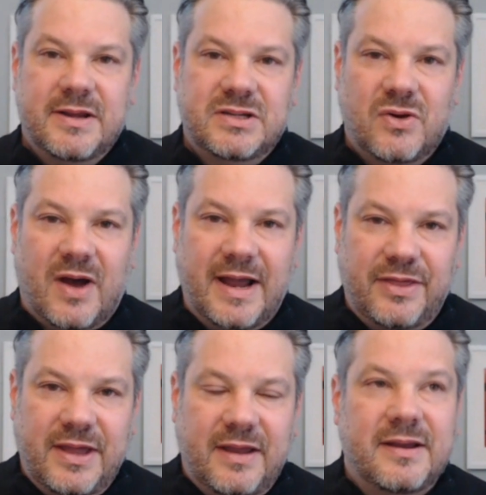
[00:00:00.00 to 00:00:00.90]
So I
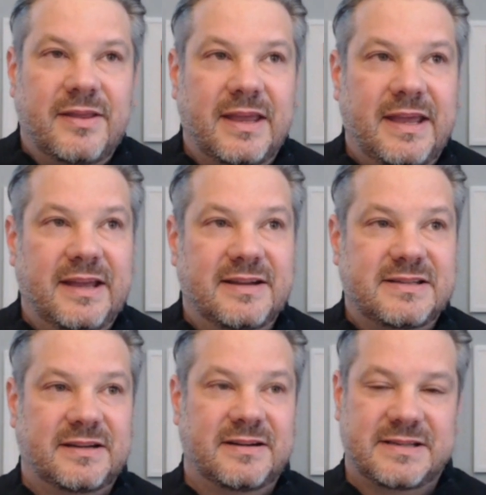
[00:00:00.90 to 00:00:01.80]
think the key is
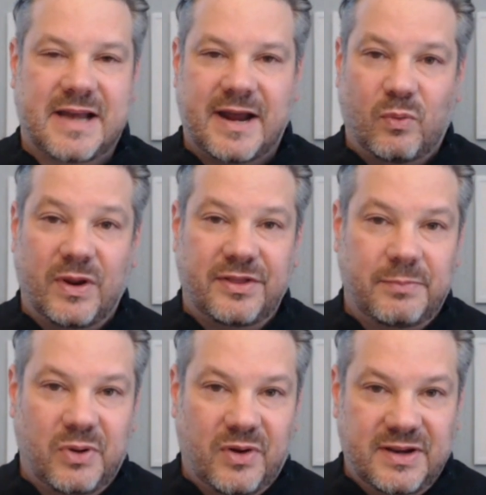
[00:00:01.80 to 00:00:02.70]
to design with
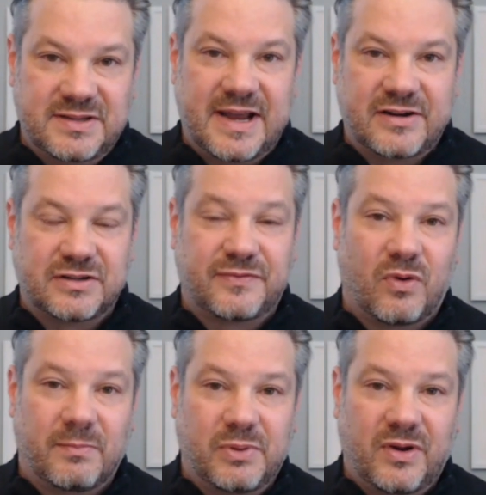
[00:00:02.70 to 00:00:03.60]
employees, not just
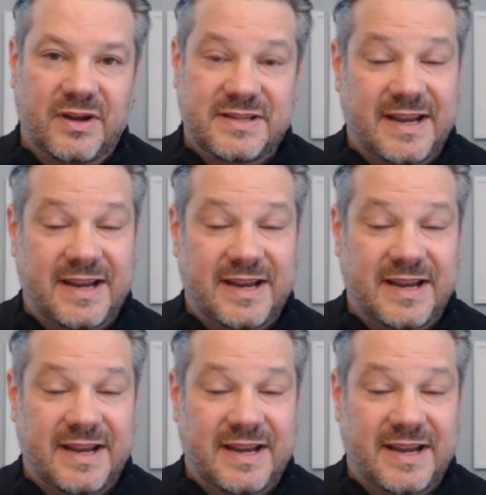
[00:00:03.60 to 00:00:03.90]
for employees.